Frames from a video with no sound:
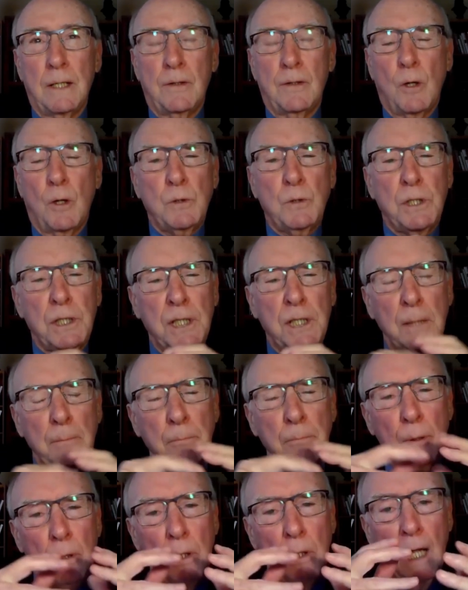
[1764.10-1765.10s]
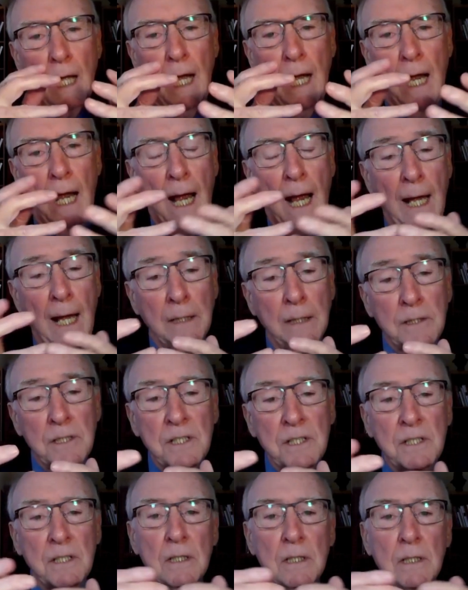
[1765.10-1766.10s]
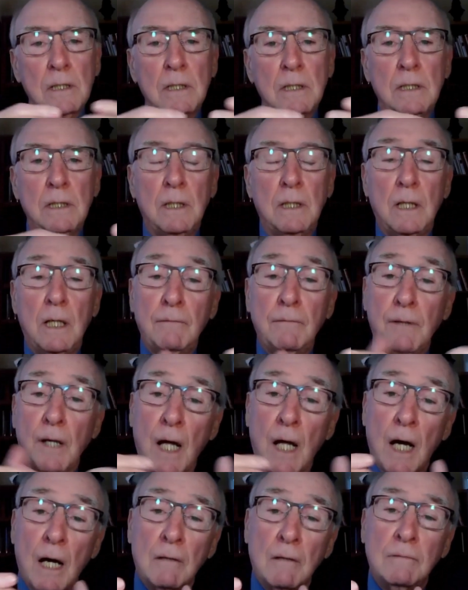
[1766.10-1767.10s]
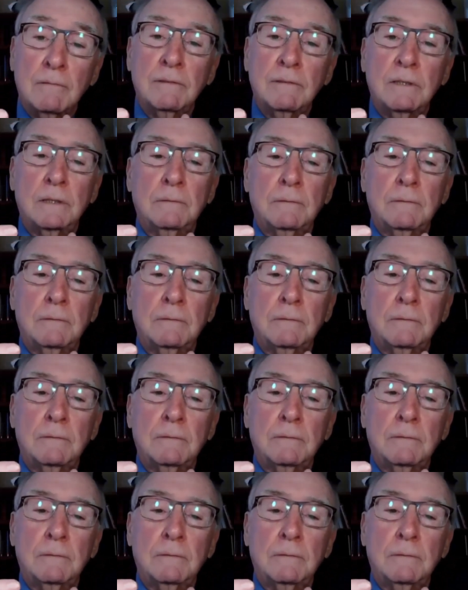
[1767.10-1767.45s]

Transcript: Those simple acts of love.